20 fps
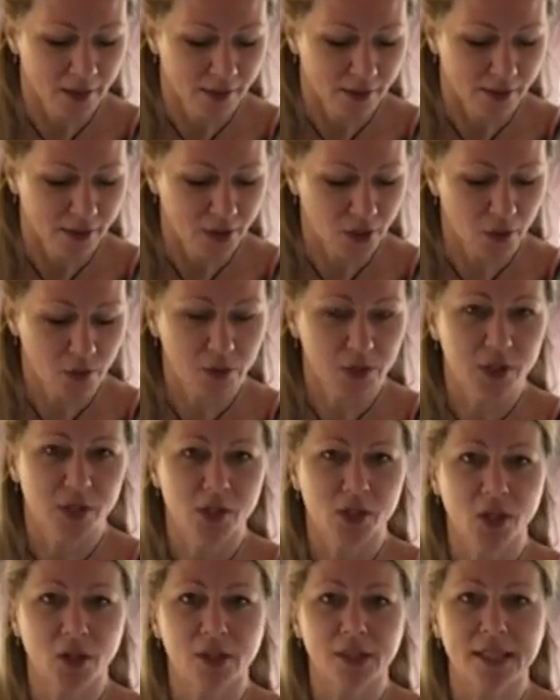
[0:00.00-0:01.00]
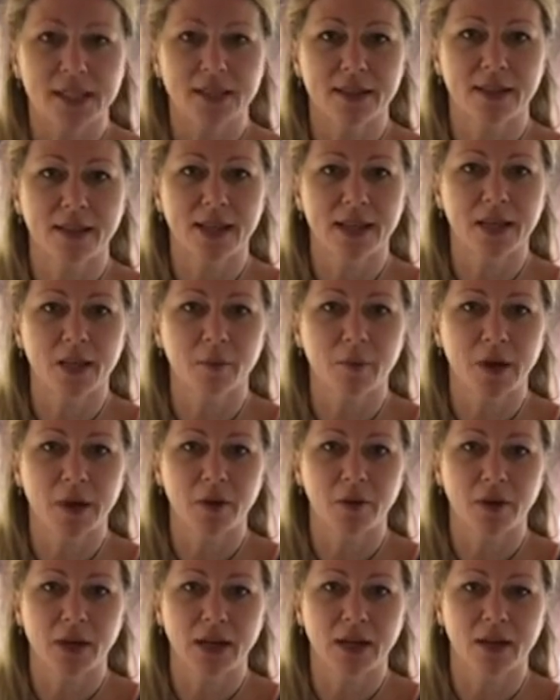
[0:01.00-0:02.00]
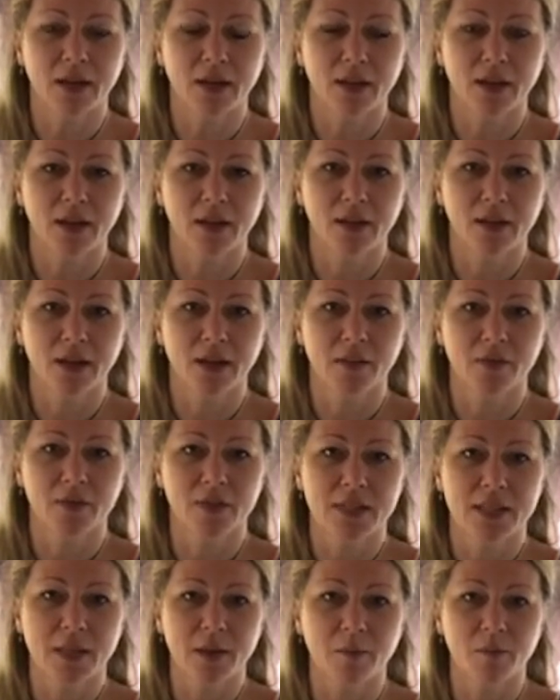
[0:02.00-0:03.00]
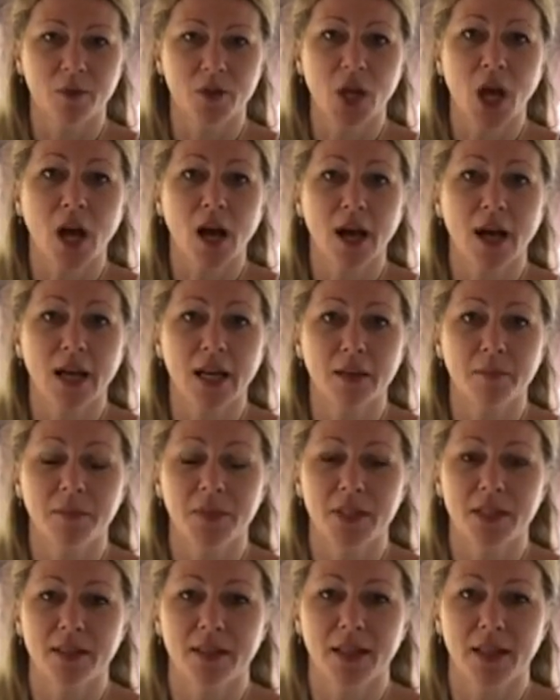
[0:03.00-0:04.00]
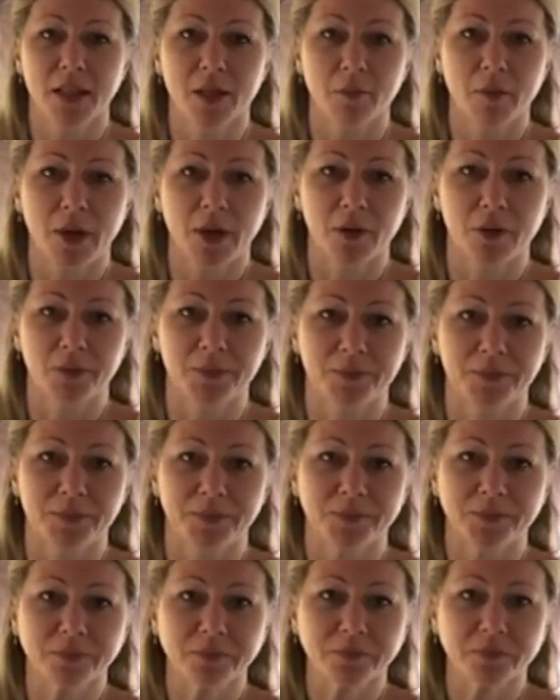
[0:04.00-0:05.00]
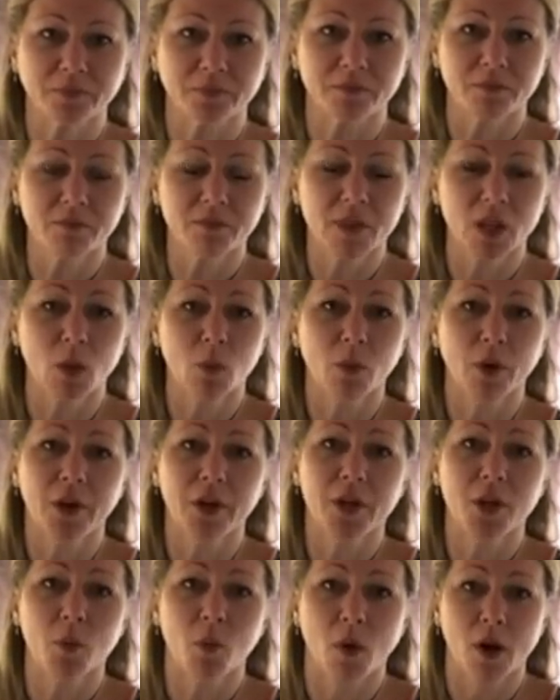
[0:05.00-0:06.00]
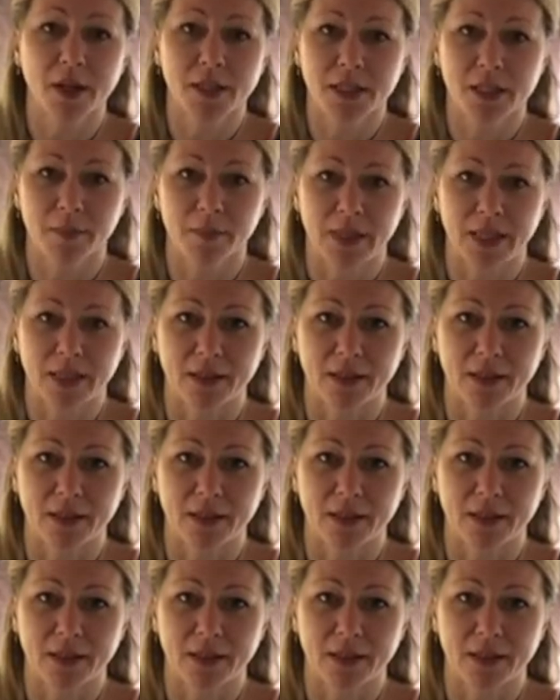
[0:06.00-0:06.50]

So to start to think about and give some time to think about, where do you want to be?